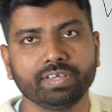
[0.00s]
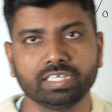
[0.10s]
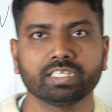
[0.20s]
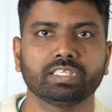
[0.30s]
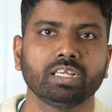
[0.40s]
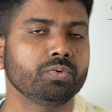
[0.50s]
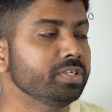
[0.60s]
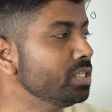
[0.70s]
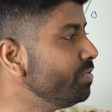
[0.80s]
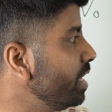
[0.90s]
physics,
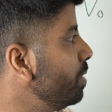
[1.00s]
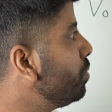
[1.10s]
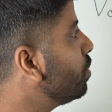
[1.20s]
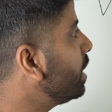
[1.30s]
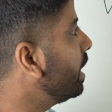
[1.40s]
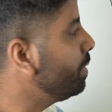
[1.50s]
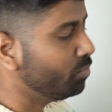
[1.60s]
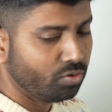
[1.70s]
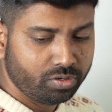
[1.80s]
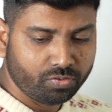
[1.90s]
which is very important. I'm
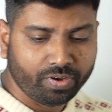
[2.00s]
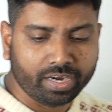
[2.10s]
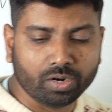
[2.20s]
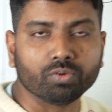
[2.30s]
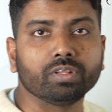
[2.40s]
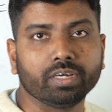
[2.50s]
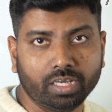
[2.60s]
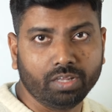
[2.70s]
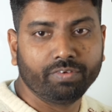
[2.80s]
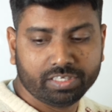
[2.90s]
going to find out the
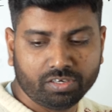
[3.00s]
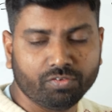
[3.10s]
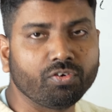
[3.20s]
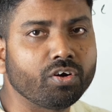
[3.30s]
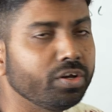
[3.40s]
derivation for